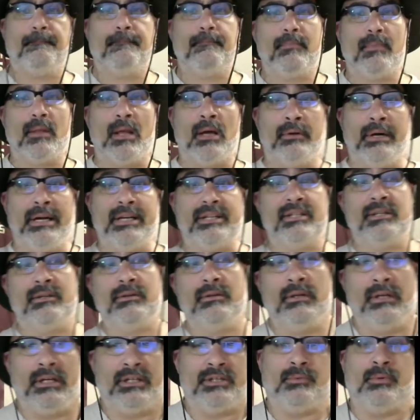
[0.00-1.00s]
Unless it
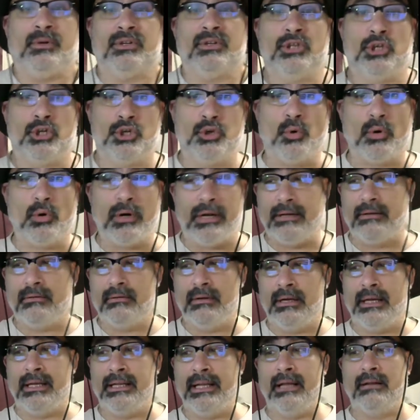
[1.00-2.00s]
was to short it.
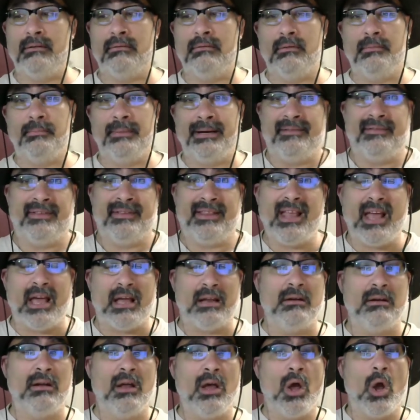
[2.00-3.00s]
But even then,
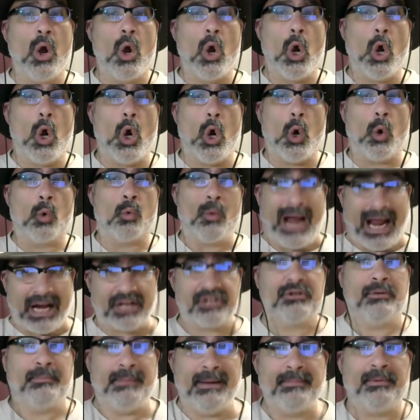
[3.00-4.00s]
rational
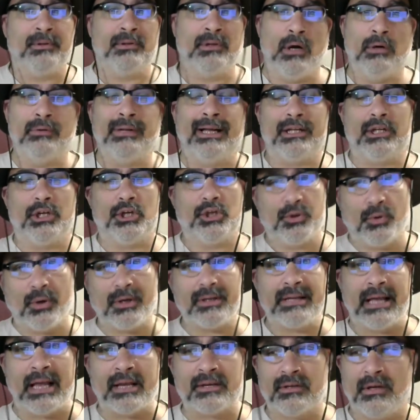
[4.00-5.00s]
people know not to short
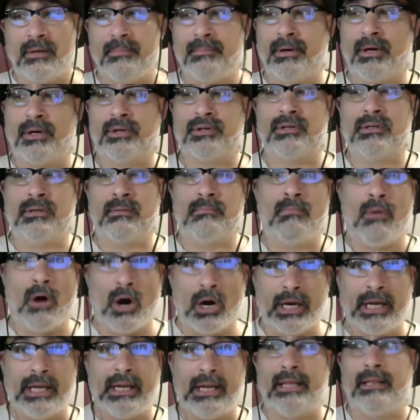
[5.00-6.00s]
Tesla because the
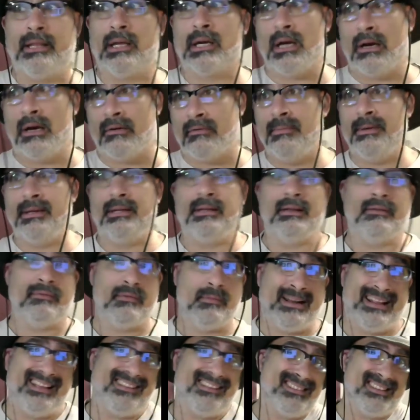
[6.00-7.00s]
market and the government and
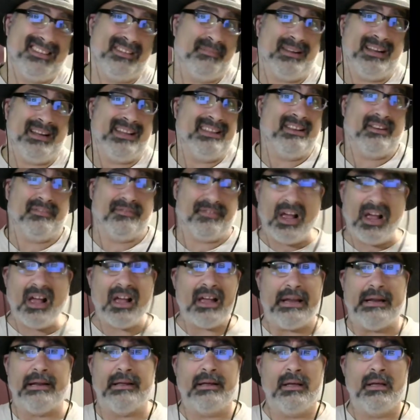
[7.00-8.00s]
everybody else has been on their side.
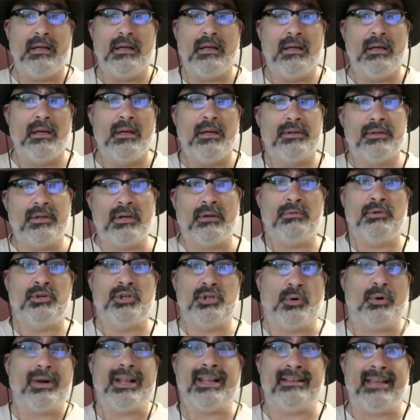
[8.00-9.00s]
So
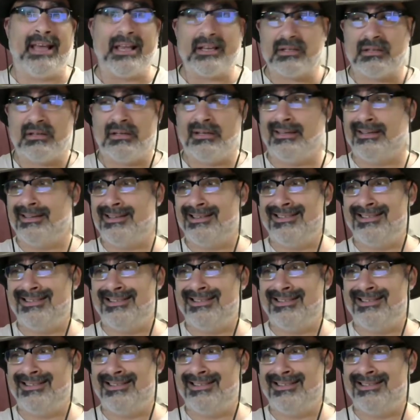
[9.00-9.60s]
shorting Tesla is